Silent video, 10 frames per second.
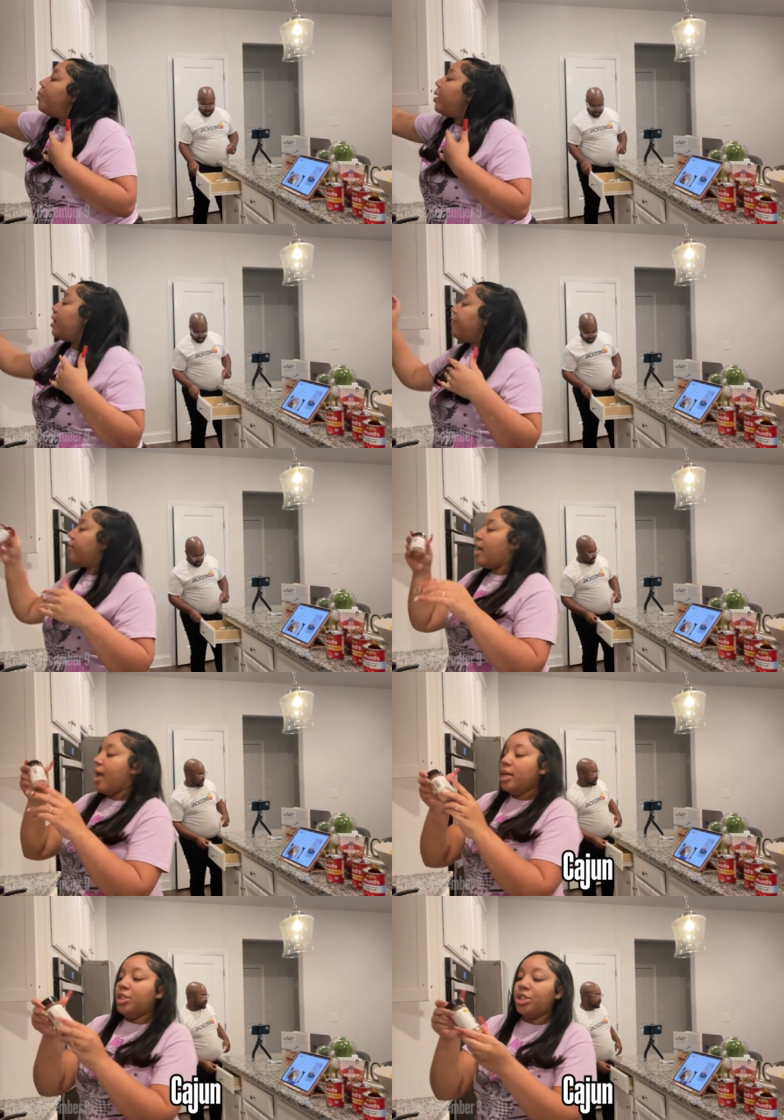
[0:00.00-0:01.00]
bit of
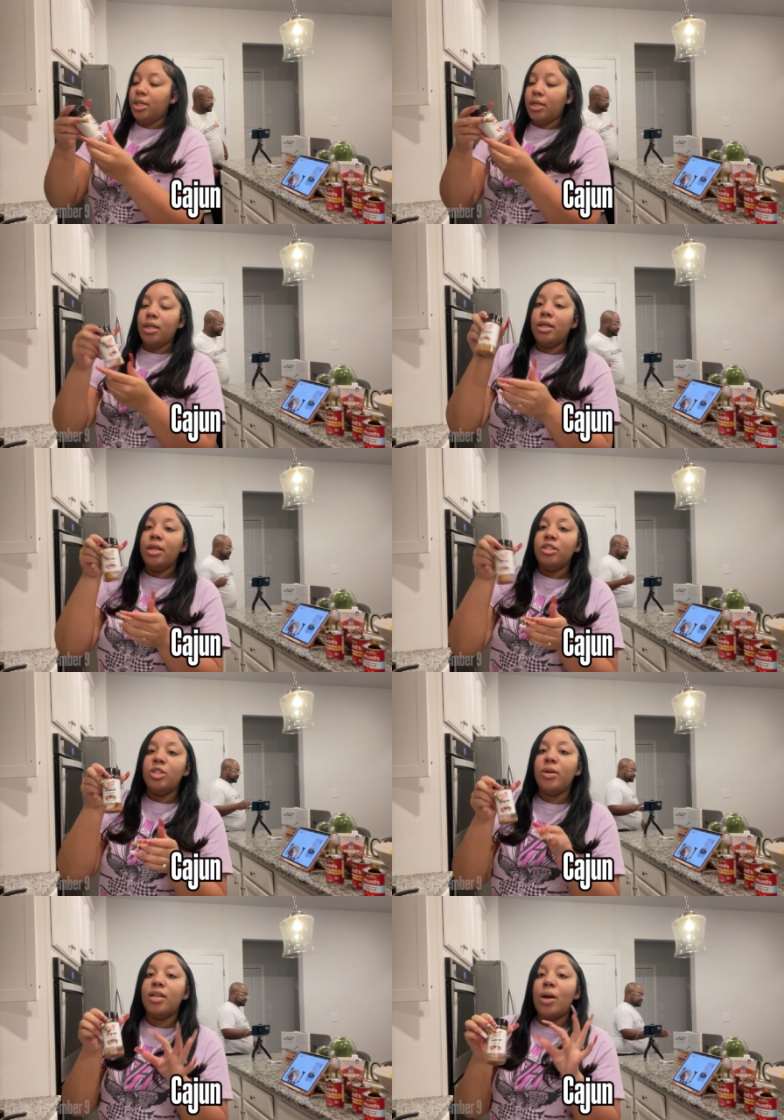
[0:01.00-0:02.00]
Cajun just
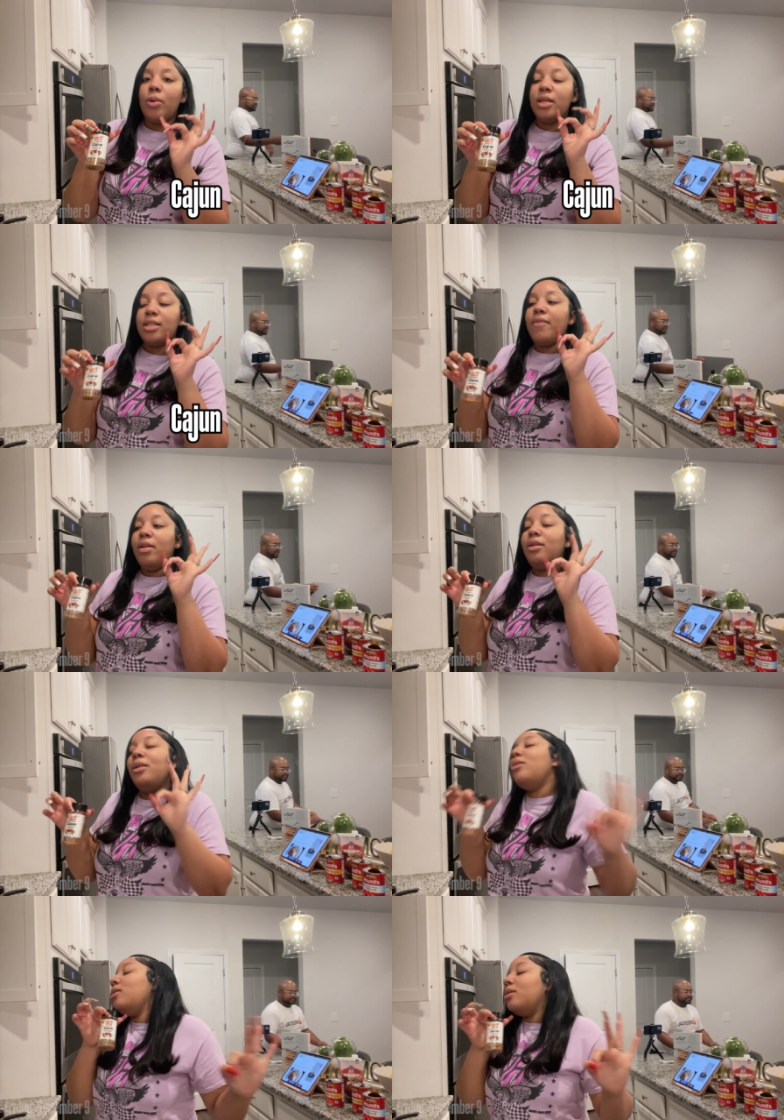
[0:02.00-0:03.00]
because I wanted to have a
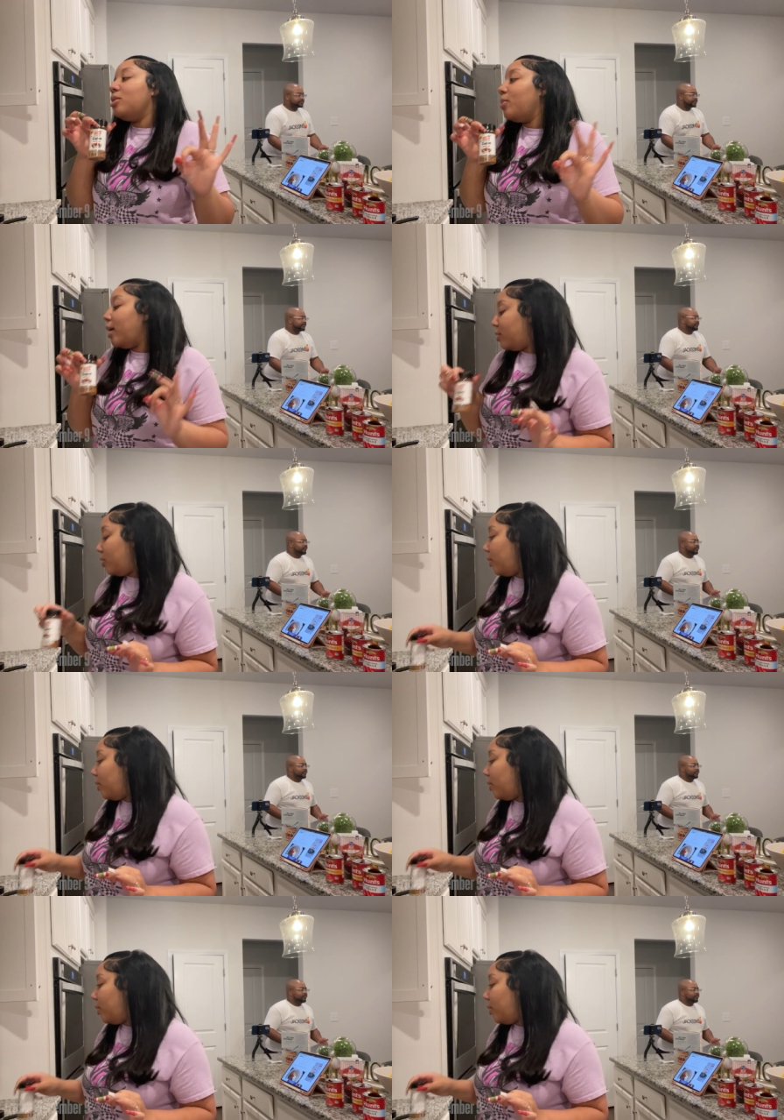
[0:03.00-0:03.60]
little, little twang to